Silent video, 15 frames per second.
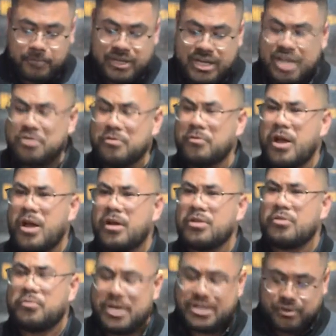And the, and
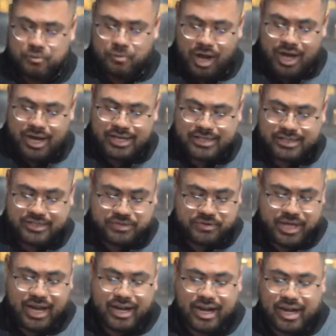the reason why is so
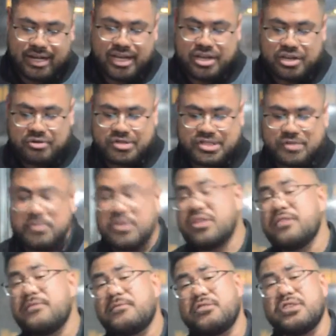that God can use
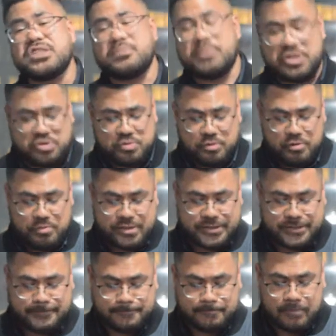Timothy for his special
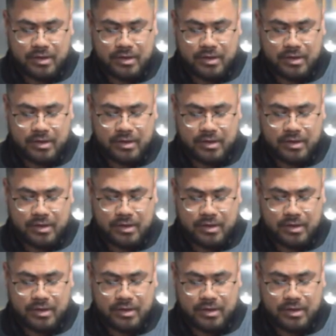purpose.